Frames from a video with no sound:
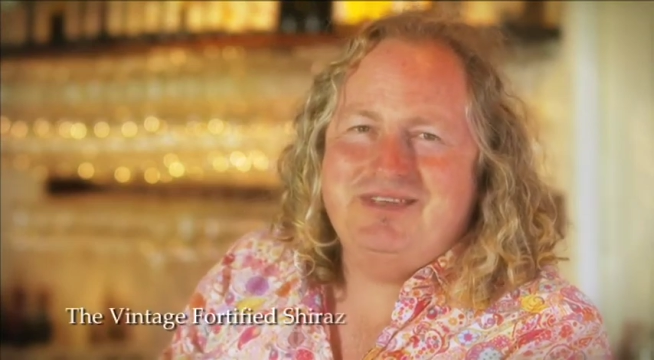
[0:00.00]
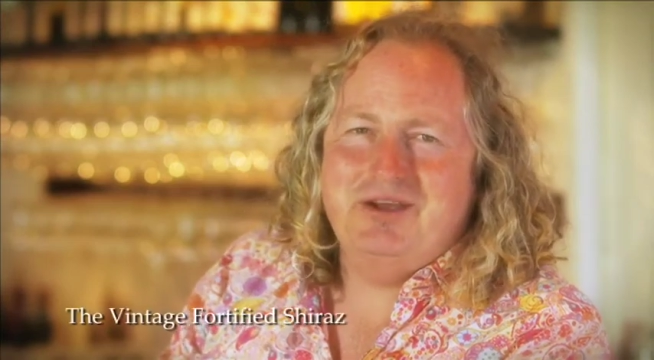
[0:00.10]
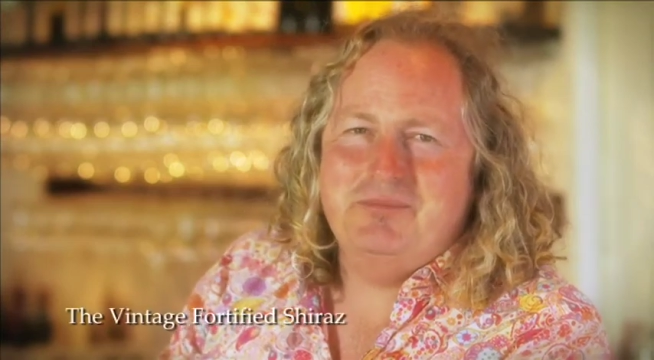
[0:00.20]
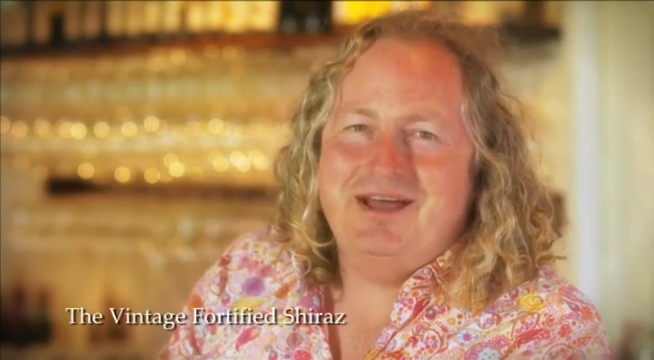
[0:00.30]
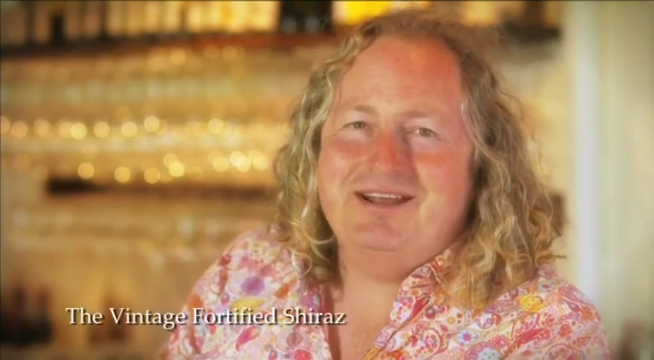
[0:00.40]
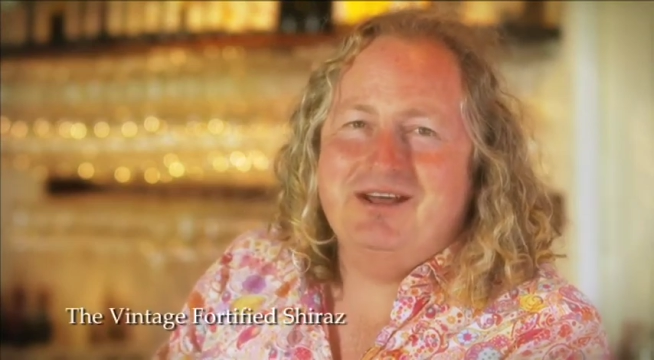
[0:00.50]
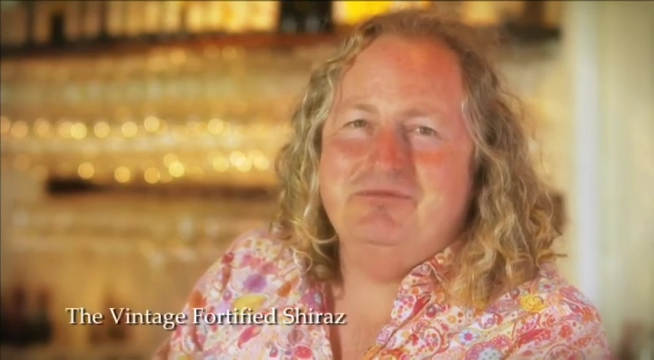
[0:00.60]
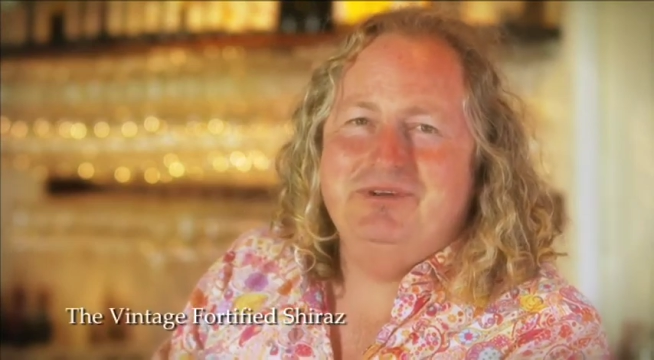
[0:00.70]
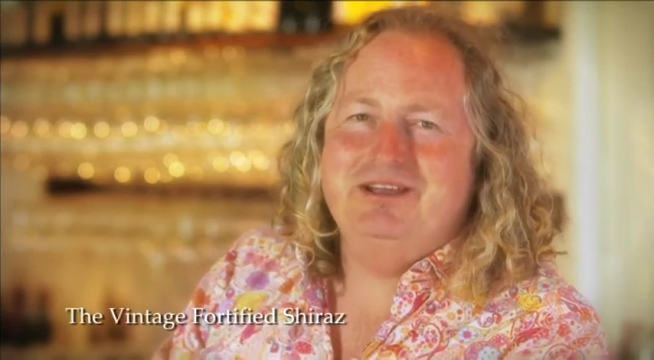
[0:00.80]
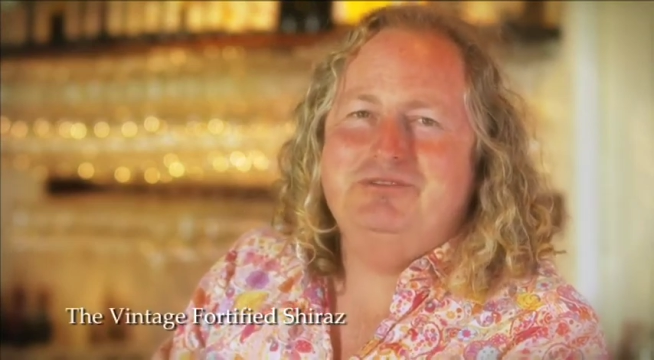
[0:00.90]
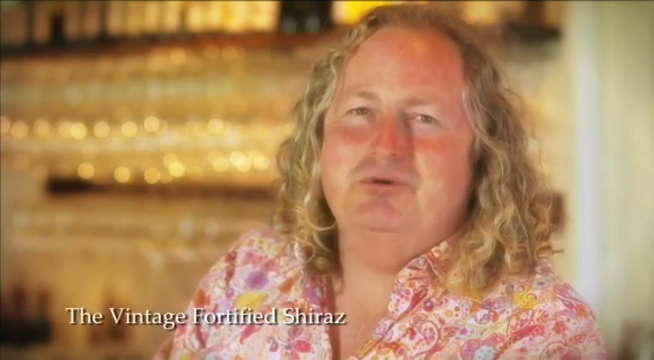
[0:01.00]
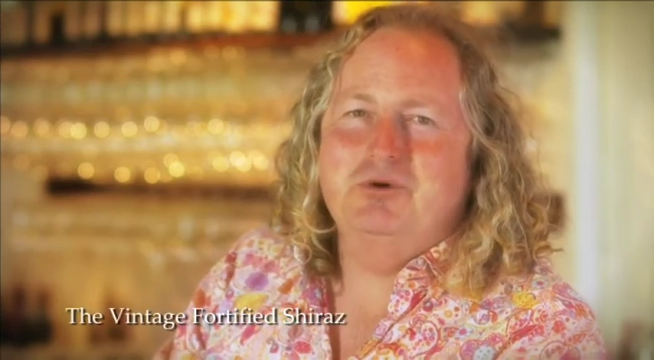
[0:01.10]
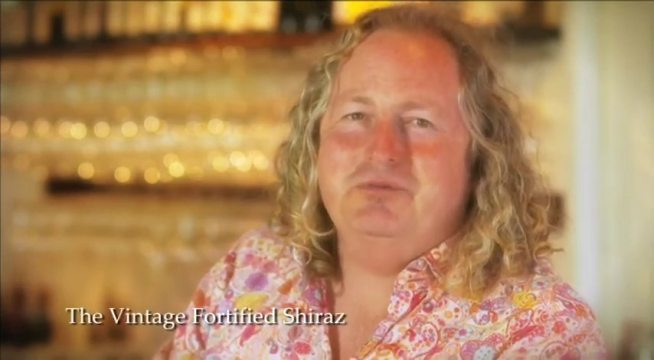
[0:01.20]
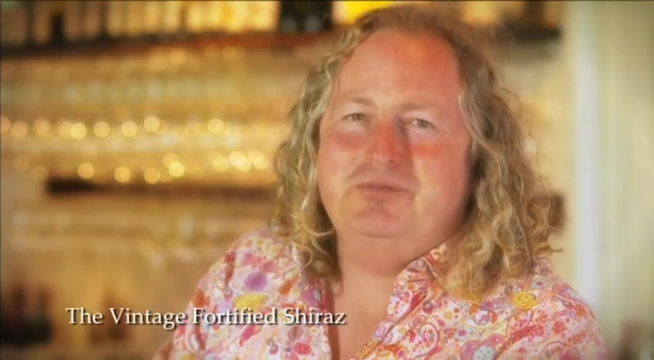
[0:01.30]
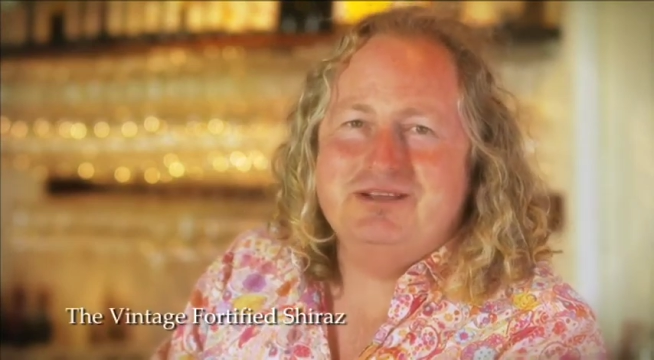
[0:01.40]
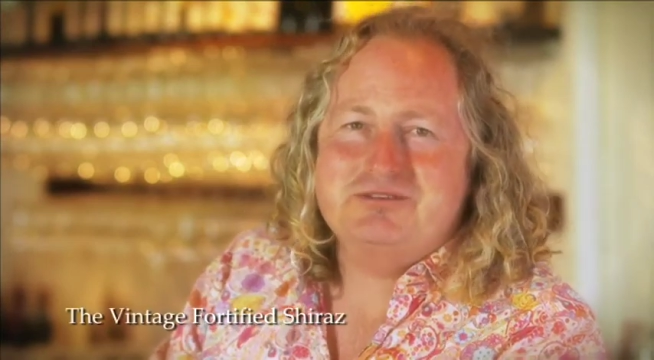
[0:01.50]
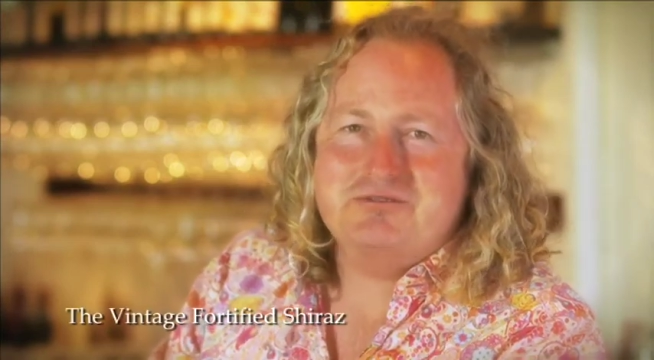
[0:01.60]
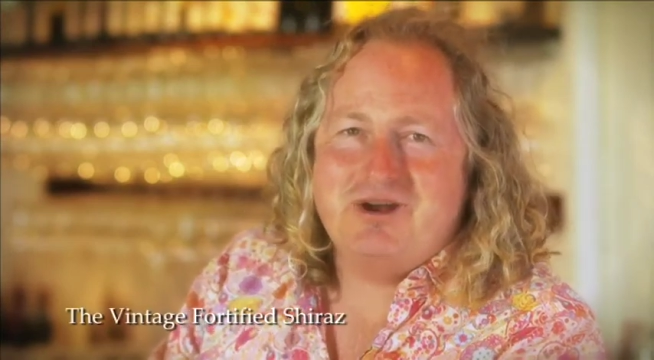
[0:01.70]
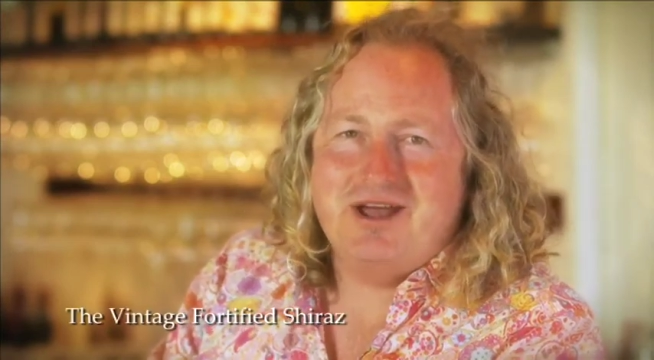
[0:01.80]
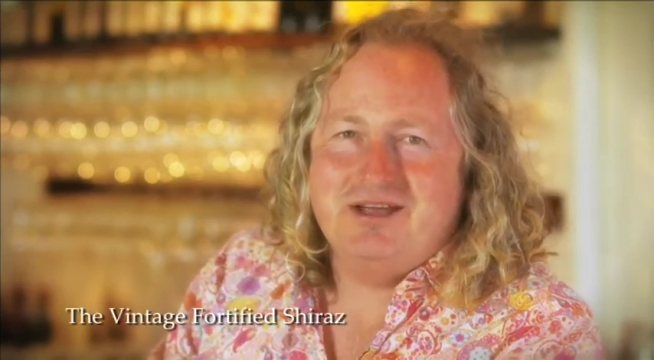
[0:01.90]
tell you about our vintage fortified
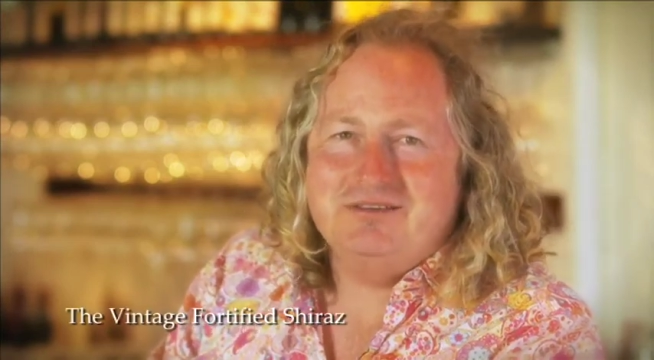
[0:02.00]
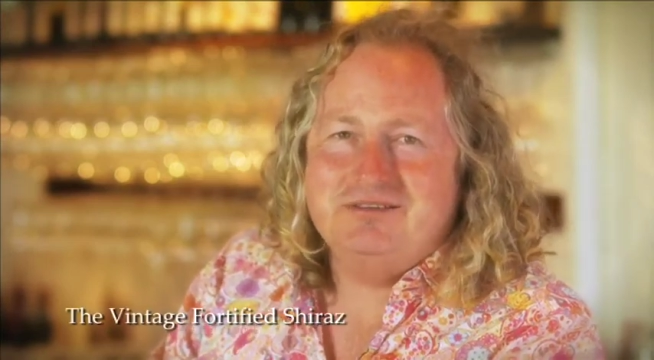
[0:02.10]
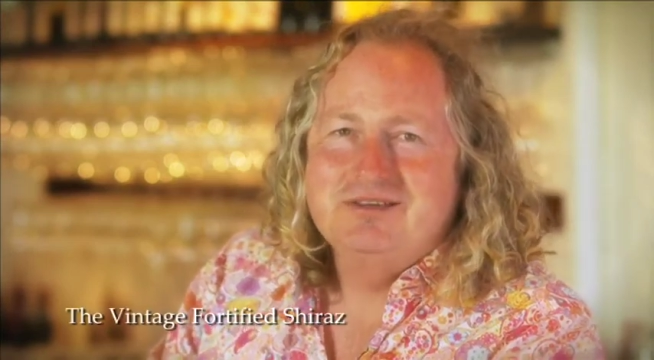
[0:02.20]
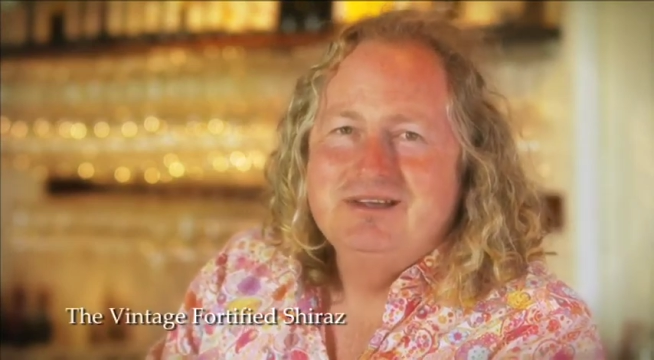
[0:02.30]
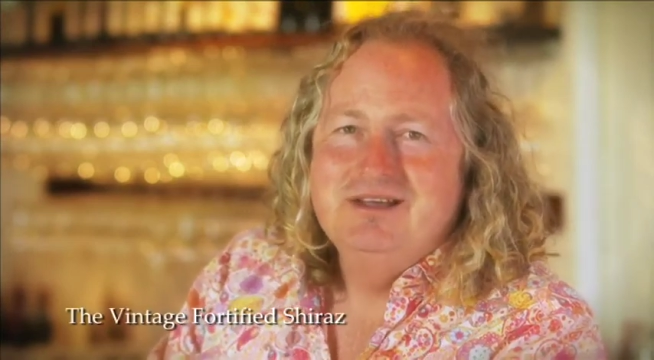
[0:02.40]
Shiraz.